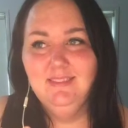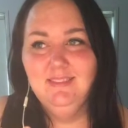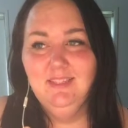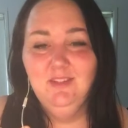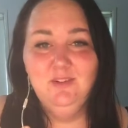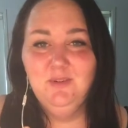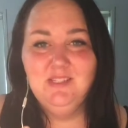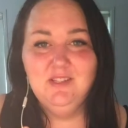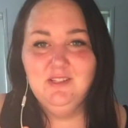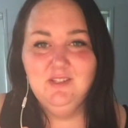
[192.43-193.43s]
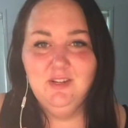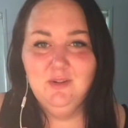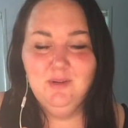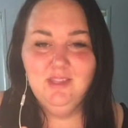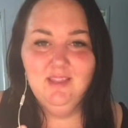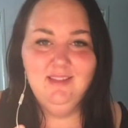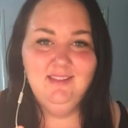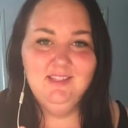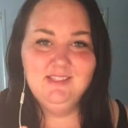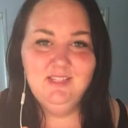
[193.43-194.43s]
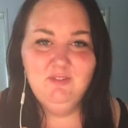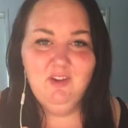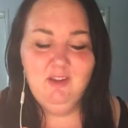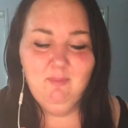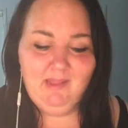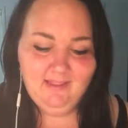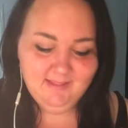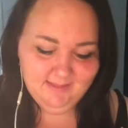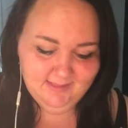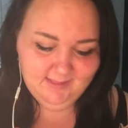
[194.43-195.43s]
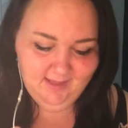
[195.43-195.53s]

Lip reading: you're always going to struggle with, and you just need to find a balance.